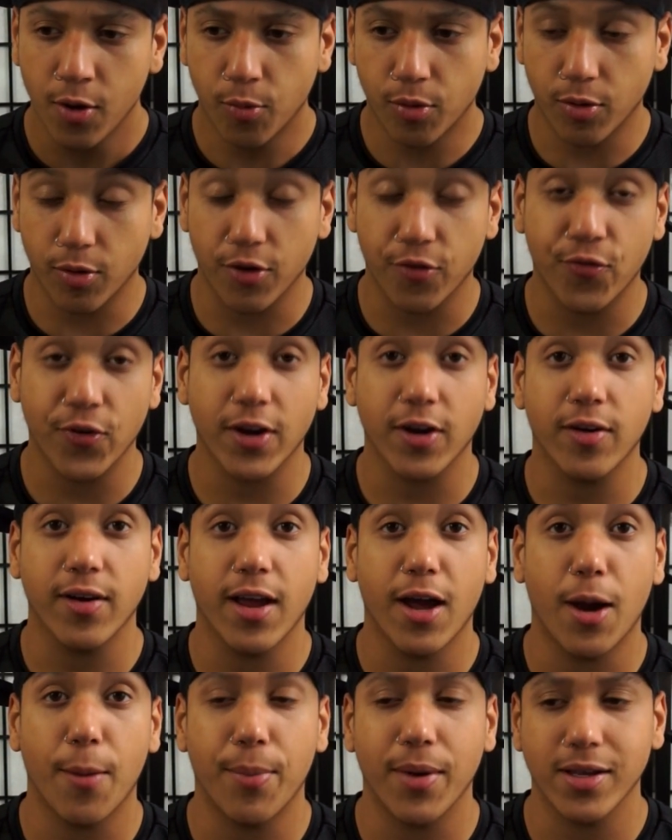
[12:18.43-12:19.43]
where we
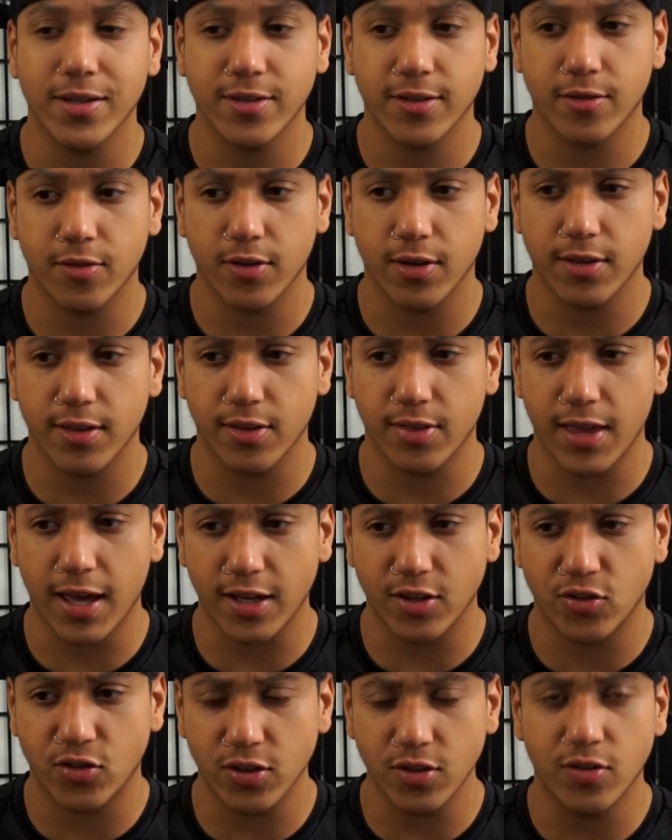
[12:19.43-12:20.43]
figured out basically that
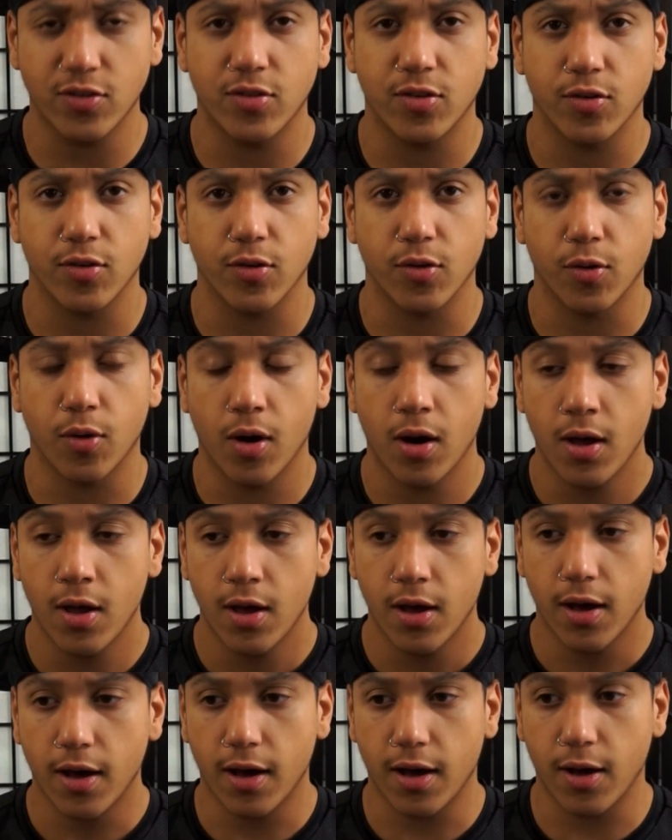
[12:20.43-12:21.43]
that jutsu
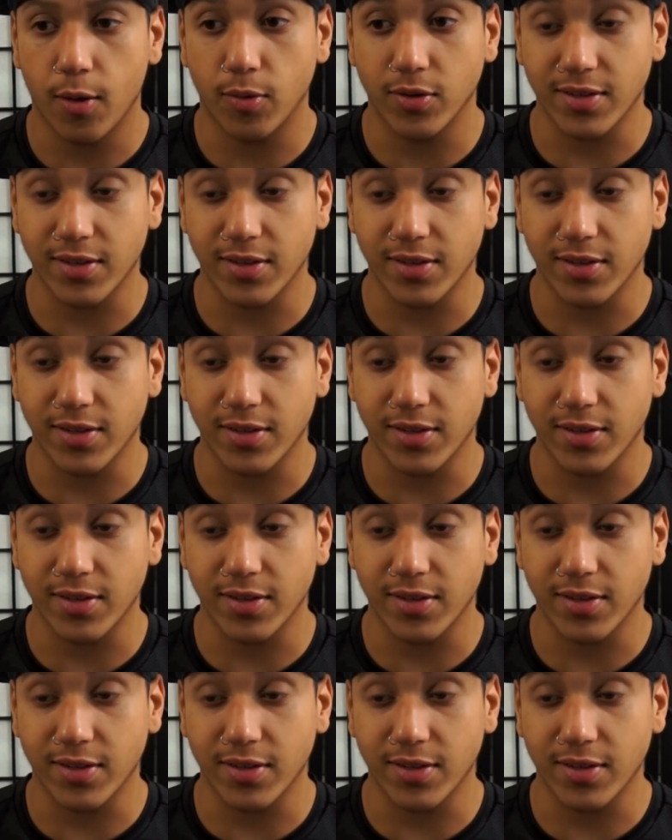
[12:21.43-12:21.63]
uh,